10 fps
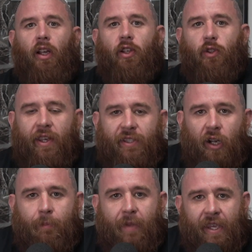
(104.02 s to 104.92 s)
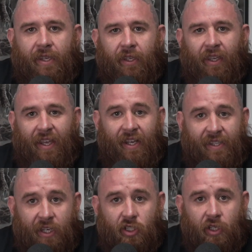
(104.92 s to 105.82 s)
So I started making an
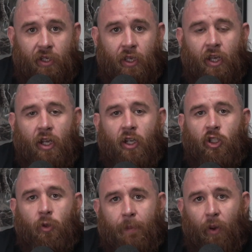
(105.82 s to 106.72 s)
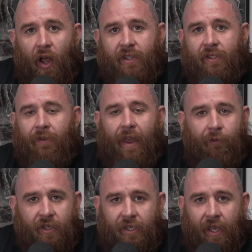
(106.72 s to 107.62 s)
intention to be positive
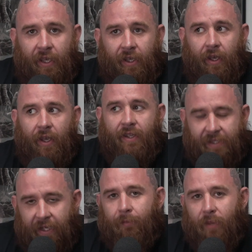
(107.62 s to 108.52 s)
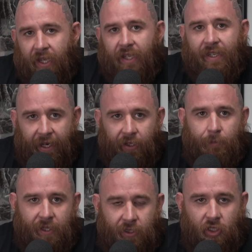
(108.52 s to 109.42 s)
every day instead of being a negative
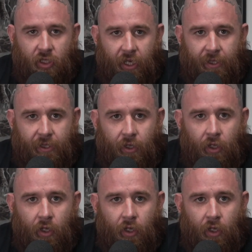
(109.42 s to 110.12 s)
piece of shit.